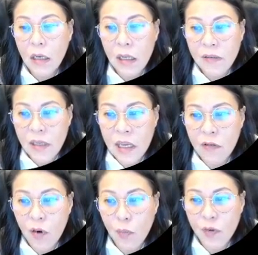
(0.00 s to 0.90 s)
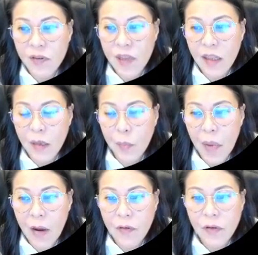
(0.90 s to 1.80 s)
this ink represent the
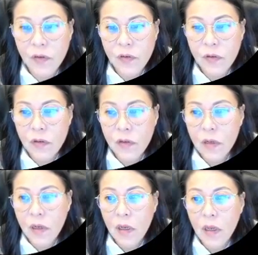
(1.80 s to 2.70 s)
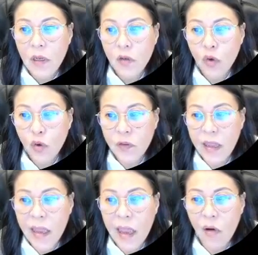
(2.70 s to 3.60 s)
parents so
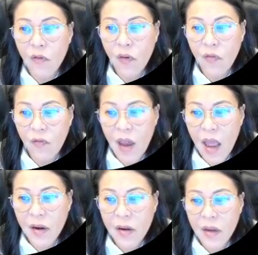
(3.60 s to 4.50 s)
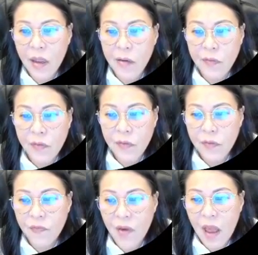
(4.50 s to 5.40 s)
take care of your father health
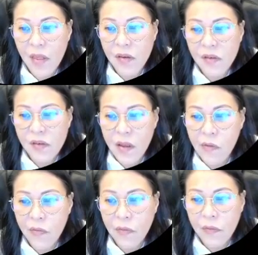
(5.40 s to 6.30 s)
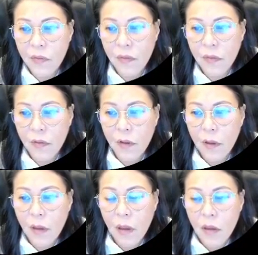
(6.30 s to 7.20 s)
father's health
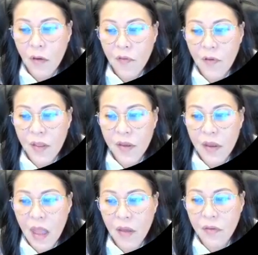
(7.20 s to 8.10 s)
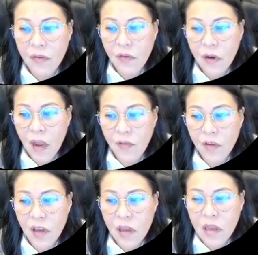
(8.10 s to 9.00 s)
your father health gonna have
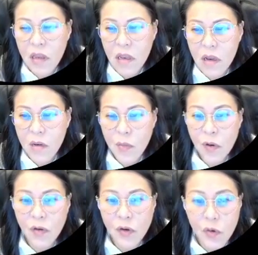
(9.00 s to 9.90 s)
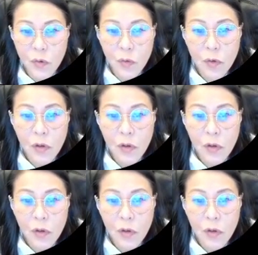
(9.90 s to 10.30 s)
a little bit of issue